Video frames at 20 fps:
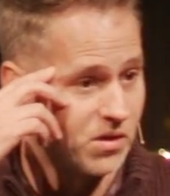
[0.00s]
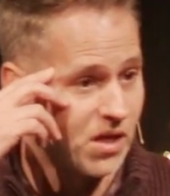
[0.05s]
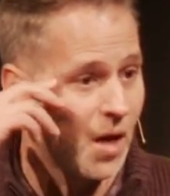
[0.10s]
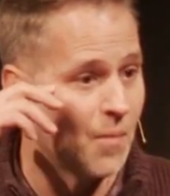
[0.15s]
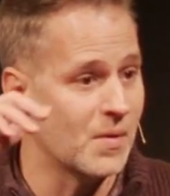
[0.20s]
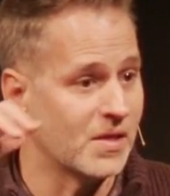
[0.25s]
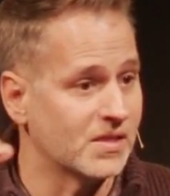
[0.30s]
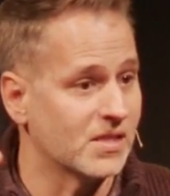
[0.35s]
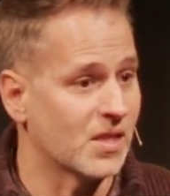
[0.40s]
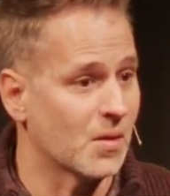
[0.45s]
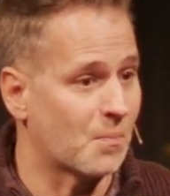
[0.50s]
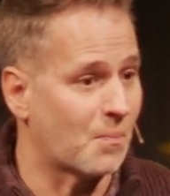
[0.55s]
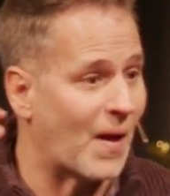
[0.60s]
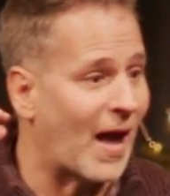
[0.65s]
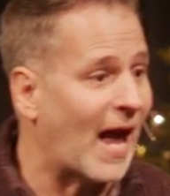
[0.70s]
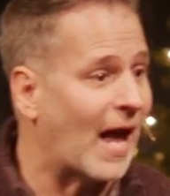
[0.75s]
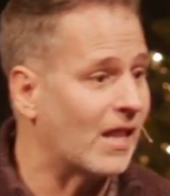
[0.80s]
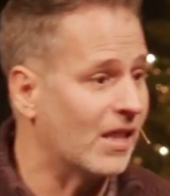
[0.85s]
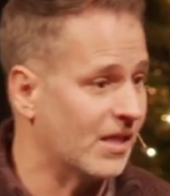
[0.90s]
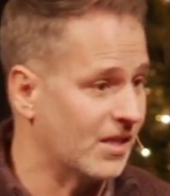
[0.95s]
You come into the
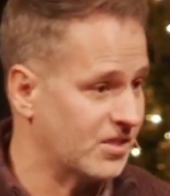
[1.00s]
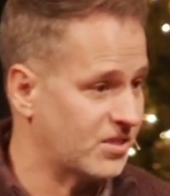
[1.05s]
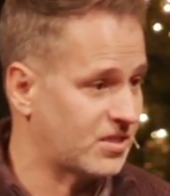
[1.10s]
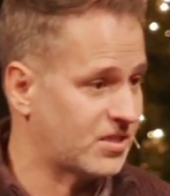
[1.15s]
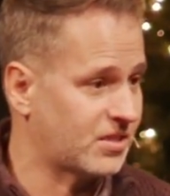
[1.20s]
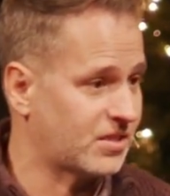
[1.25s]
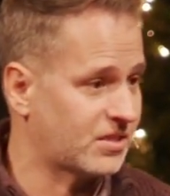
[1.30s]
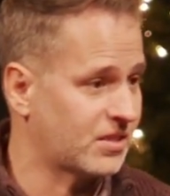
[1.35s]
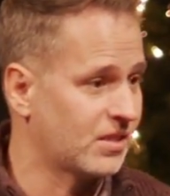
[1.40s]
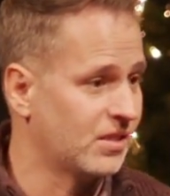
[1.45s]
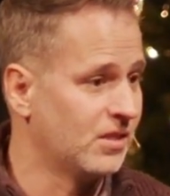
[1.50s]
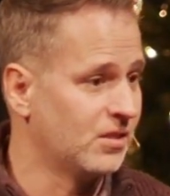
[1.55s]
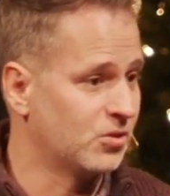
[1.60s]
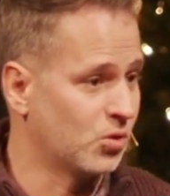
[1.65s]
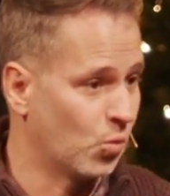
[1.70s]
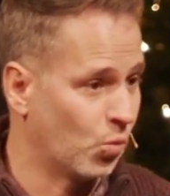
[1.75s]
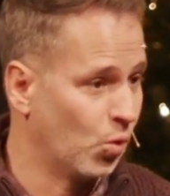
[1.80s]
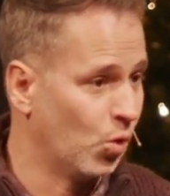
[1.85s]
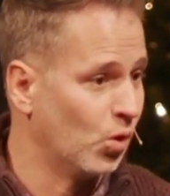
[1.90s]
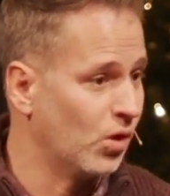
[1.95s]
palace
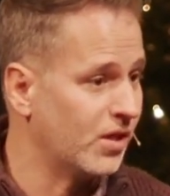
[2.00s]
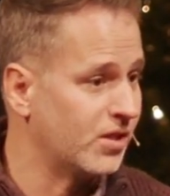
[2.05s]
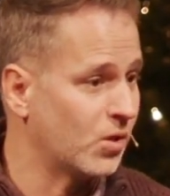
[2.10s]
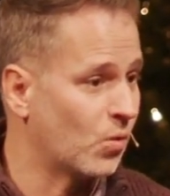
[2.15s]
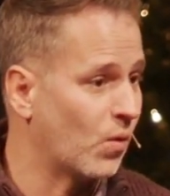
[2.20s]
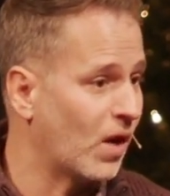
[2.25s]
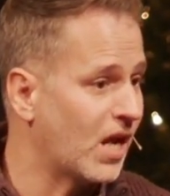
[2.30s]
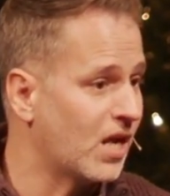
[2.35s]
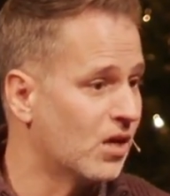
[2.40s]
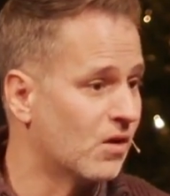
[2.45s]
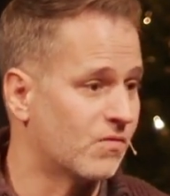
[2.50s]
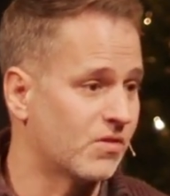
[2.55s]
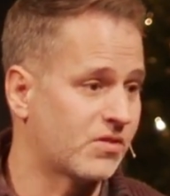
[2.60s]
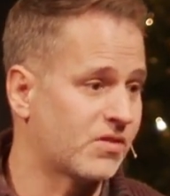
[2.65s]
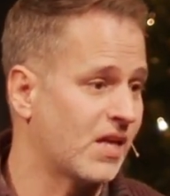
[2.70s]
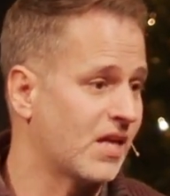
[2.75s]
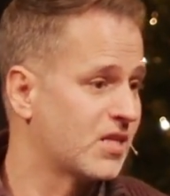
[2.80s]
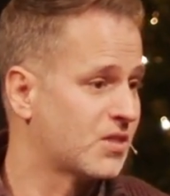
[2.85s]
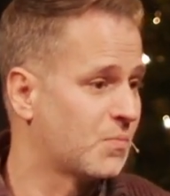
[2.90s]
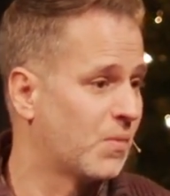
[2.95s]
to rule and to reign over
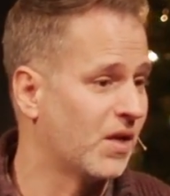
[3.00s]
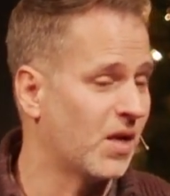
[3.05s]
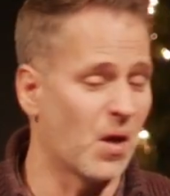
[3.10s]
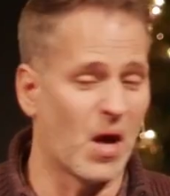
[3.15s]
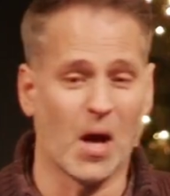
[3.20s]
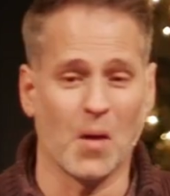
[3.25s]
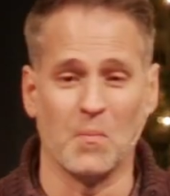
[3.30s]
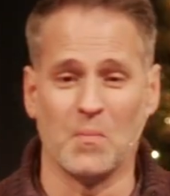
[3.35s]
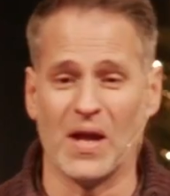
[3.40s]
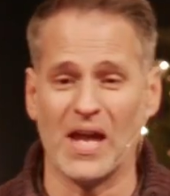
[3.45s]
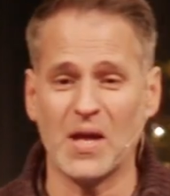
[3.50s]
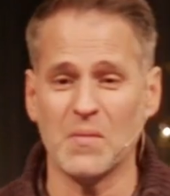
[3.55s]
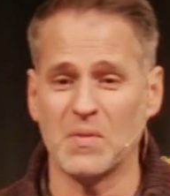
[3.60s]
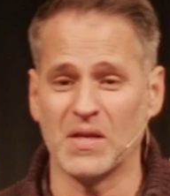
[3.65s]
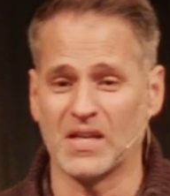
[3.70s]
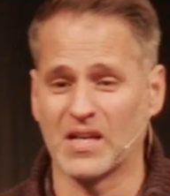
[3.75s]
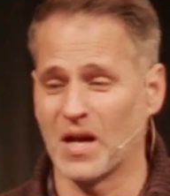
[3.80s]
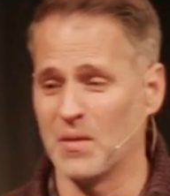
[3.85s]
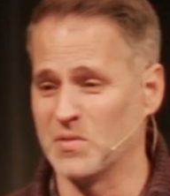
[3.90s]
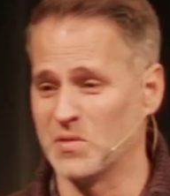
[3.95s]
things, but a
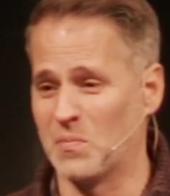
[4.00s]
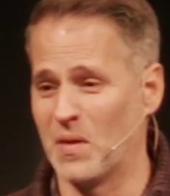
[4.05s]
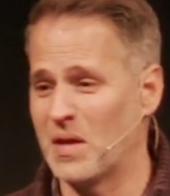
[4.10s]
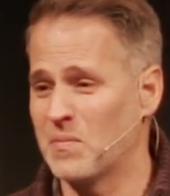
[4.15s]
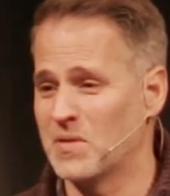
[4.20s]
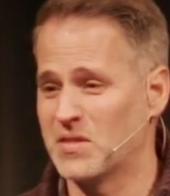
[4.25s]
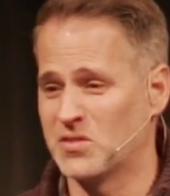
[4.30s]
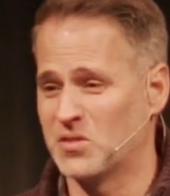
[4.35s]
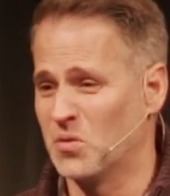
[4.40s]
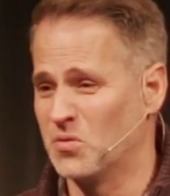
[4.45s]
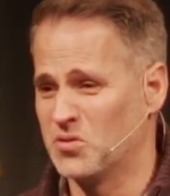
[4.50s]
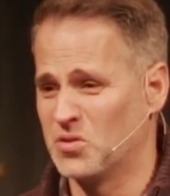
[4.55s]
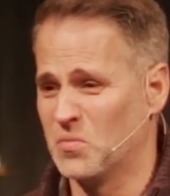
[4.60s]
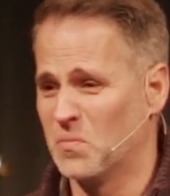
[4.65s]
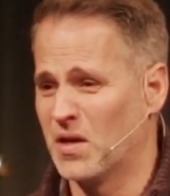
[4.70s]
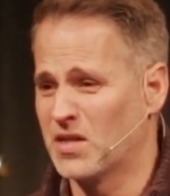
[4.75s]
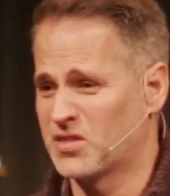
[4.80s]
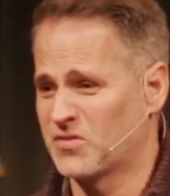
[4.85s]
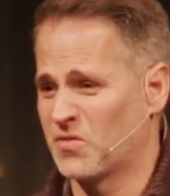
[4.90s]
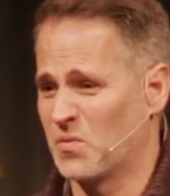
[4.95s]
baby comes. Babies don't
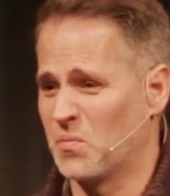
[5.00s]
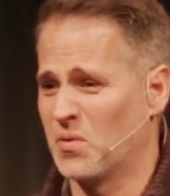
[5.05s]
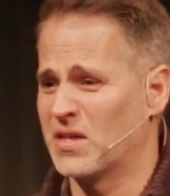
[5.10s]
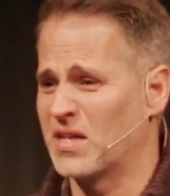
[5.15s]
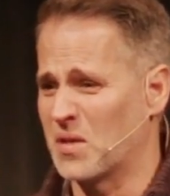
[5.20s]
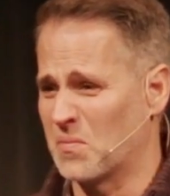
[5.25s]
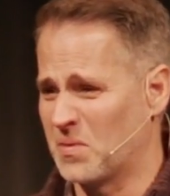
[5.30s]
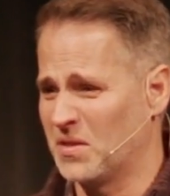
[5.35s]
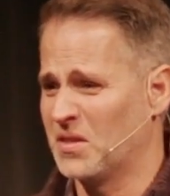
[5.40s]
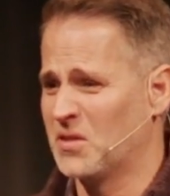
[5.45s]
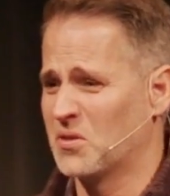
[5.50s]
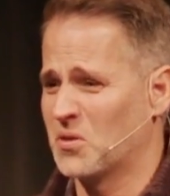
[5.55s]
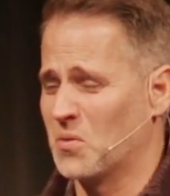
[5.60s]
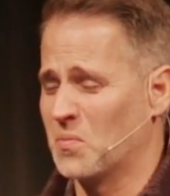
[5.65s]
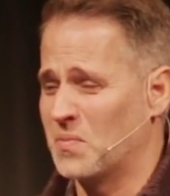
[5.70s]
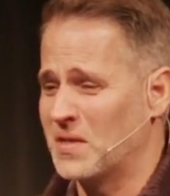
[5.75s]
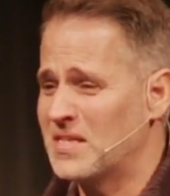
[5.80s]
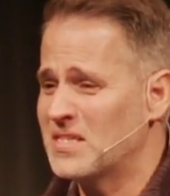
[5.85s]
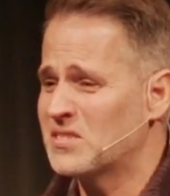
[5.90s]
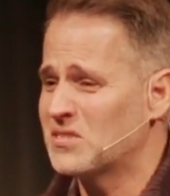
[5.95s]
do much for bringing
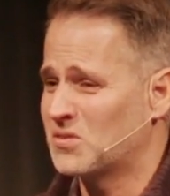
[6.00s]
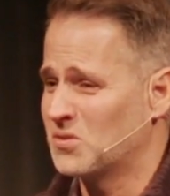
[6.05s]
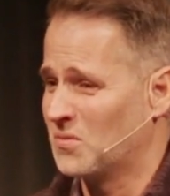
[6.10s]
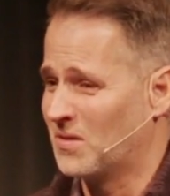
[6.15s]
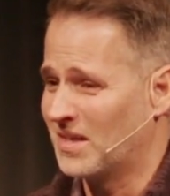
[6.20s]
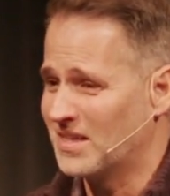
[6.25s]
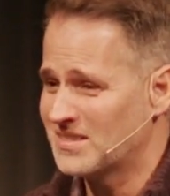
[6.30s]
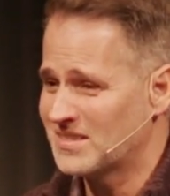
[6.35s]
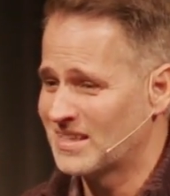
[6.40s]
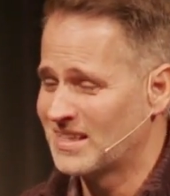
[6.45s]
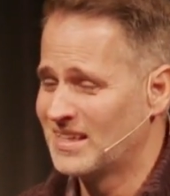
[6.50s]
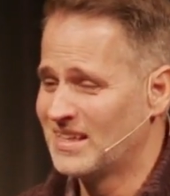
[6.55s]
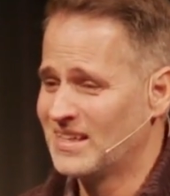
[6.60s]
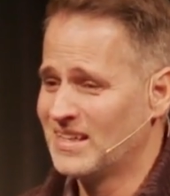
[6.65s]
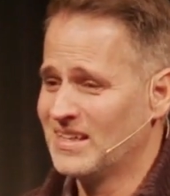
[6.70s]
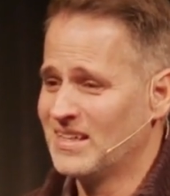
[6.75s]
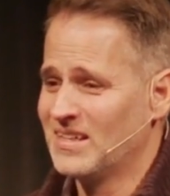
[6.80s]
political peace to us.